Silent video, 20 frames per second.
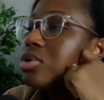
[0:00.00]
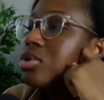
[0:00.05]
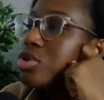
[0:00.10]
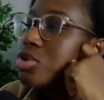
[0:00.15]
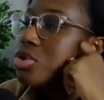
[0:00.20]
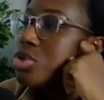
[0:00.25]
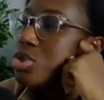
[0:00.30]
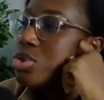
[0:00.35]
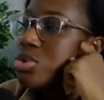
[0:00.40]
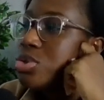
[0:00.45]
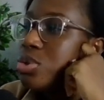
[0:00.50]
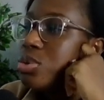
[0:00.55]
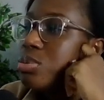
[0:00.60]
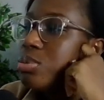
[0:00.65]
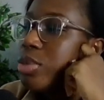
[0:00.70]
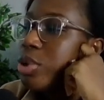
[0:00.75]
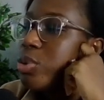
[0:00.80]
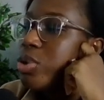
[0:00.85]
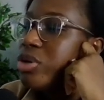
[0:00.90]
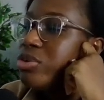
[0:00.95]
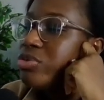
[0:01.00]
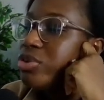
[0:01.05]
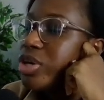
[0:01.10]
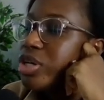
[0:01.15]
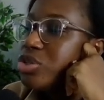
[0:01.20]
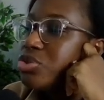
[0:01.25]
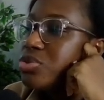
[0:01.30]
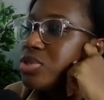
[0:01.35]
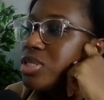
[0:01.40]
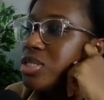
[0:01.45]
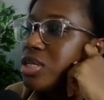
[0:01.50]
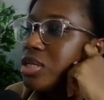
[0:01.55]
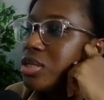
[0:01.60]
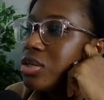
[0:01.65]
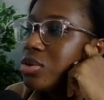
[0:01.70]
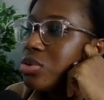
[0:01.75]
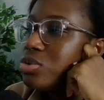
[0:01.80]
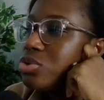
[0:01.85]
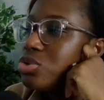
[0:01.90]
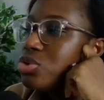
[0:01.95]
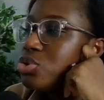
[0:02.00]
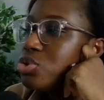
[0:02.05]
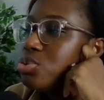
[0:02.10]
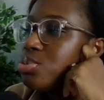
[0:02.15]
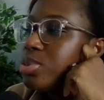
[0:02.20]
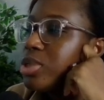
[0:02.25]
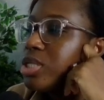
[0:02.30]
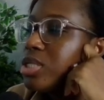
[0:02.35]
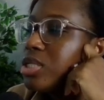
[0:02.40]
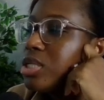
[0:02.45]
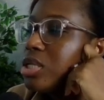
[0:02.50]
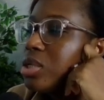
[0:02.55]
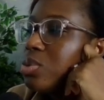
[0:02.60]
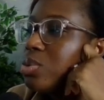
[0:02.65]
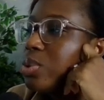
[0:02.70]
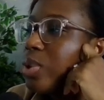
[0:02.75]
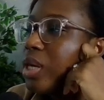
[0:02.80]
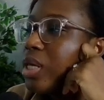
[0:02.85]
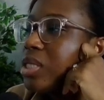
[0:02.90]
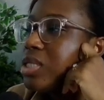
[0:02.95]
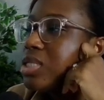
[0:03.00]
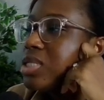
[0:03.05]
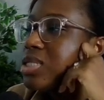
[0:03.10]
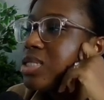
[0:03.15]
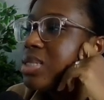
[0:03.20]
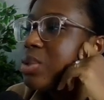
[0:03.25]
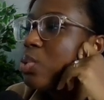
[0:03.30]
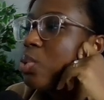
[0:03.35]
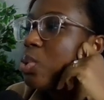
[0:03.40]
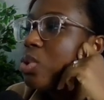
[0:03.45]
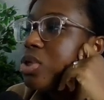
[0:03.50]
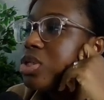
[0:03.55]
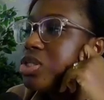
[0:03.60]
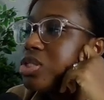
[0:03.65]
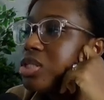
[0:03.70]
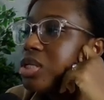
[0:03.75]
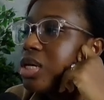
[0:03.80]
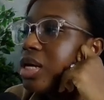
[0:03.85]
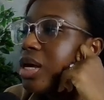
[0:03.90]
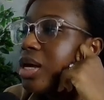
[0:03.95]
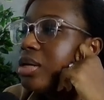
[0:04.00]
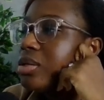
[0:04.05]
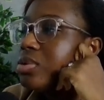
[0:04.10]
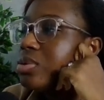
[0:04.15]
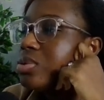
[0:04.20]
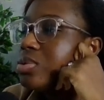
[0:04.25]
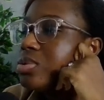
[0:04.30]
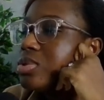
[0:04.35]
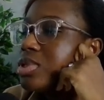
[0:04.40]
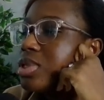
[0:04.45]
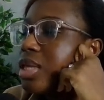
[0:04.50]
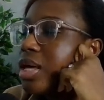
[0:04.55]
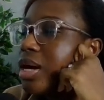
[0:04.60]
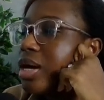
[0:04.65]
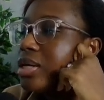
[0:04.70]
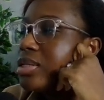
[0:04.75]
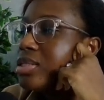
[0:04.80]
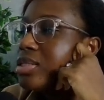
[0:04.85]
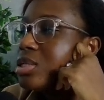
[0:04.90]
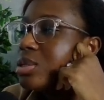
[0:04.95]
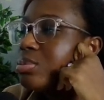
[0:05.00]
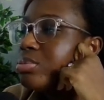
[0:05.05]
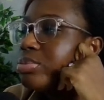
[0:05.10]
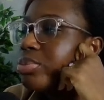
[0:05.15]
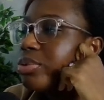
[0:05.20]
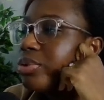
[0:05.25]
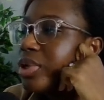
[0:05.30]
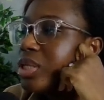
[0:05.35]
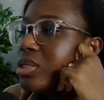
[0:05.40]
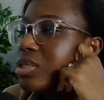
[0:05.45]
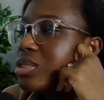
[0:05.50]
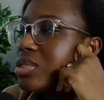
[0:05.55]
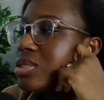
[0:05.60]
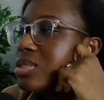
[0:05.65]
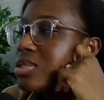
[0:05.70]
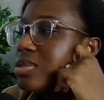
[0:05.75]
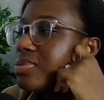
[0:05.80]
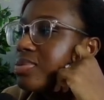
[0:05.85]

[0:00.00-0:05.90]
So by waiting for entry signals, you basically wait to watch the candles that print.